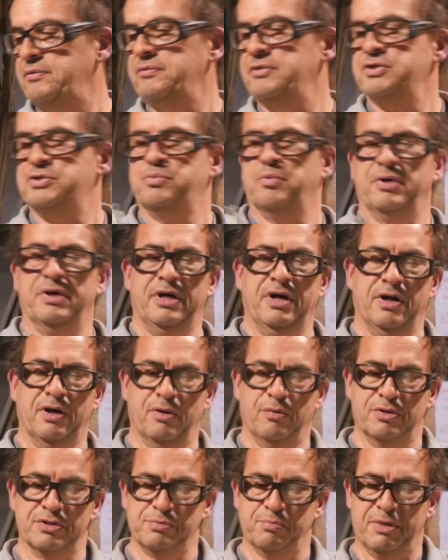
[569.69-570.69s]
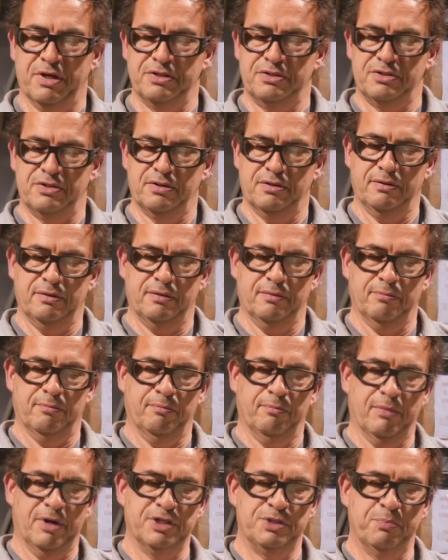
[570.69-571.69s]
this one here was much
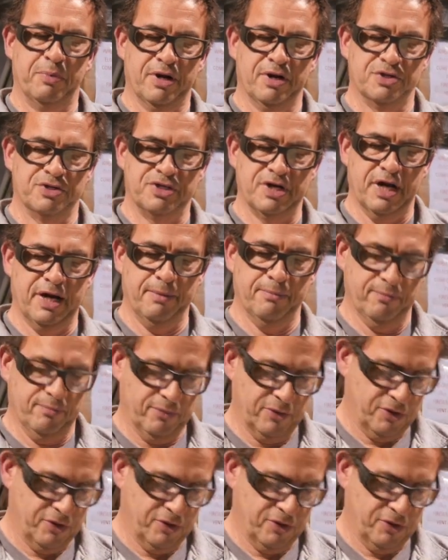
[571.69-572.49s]
better shape.